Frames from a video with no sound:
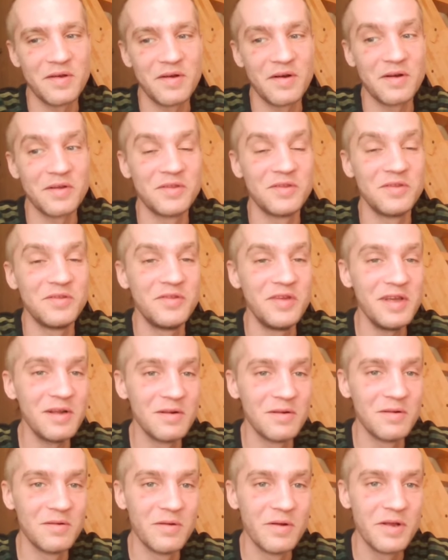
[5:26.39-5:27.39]

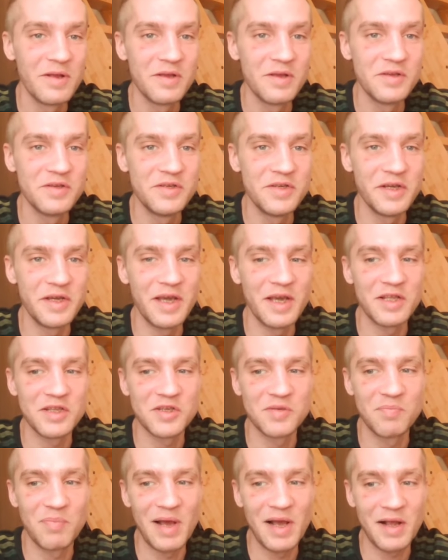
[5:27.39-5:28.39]
until she
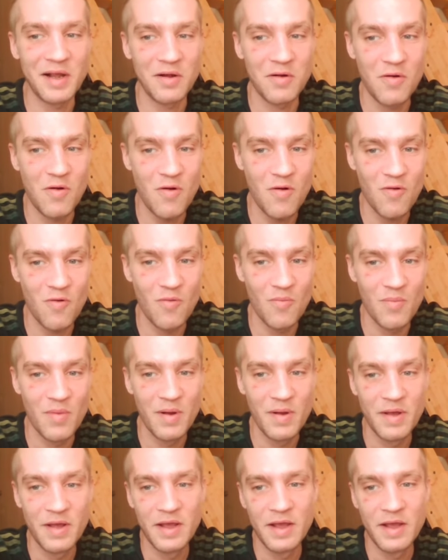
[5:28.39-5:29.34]
gets back home,